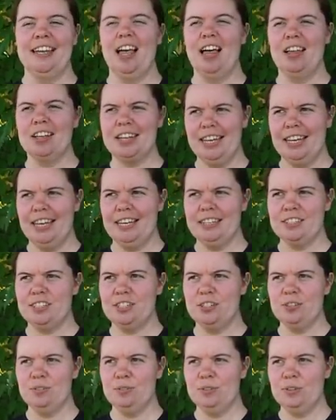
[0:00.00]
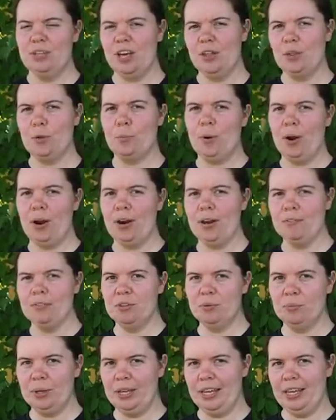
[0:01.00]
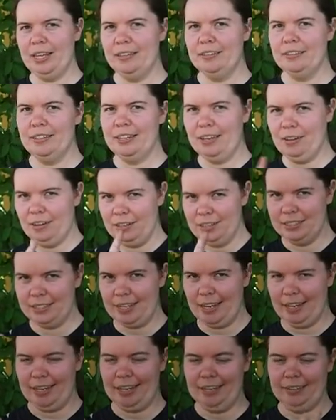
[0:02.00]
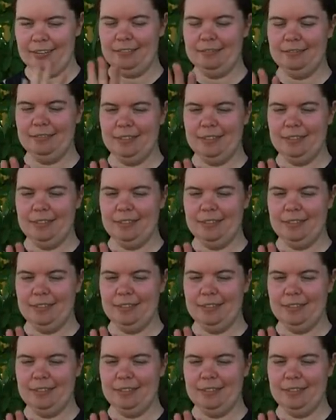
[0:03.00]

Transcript: I'll get to the other part of the we here in a second.